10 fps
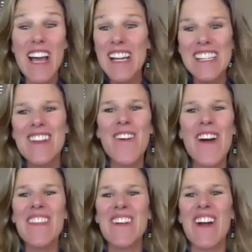No,
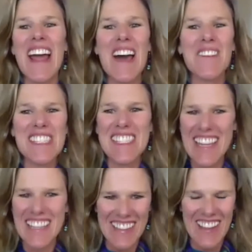Heather, I have to
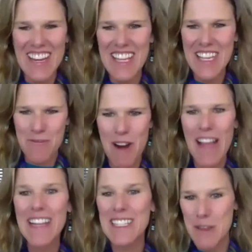say that like in
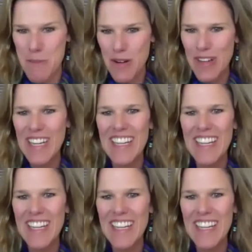writing the book,